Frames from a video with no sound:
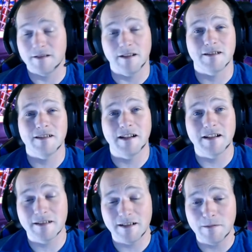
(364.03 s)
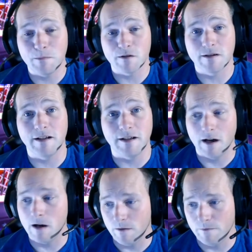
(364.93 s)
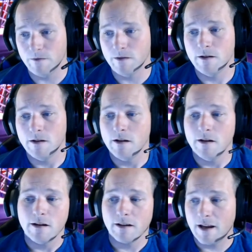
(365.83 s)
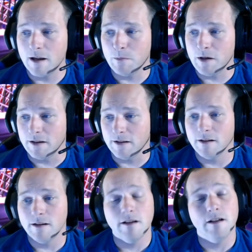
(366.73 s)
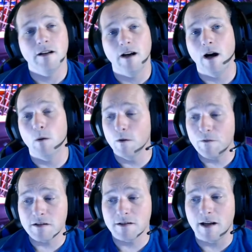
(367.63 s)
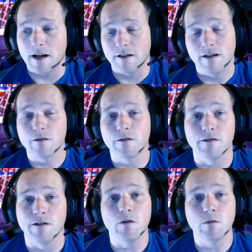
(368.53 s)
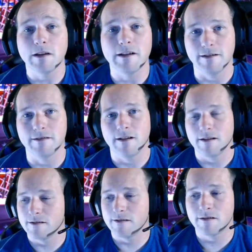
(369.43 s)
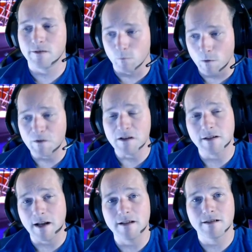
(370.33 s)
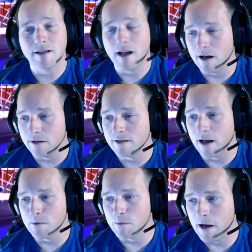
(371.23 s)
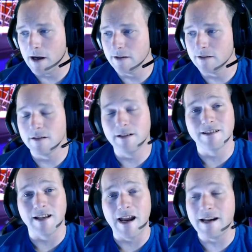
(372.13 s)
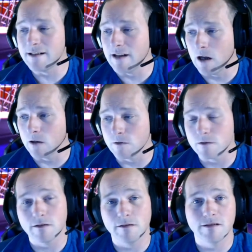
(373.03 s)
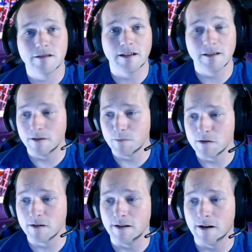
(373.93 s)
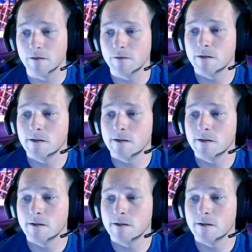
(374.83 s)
That's 60% off. Can't beat it. Uh, Wolfenstein, another new release. Wolfenstein Cy- Cyberpilot is eight dollars, sixty percent off.